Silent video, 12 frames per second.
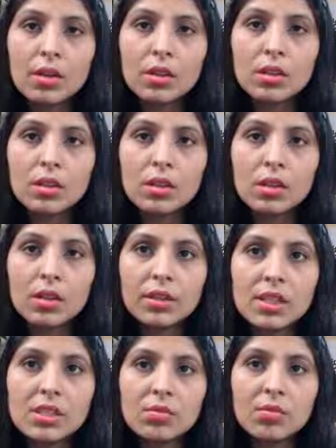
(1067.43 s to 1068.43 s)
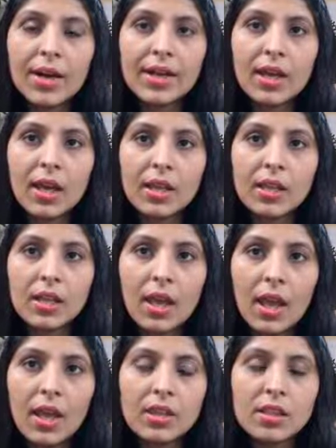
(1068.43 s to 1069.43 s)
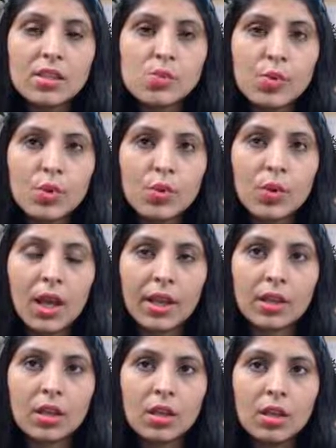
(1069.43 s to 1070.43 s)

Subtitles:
this red line and this blue line,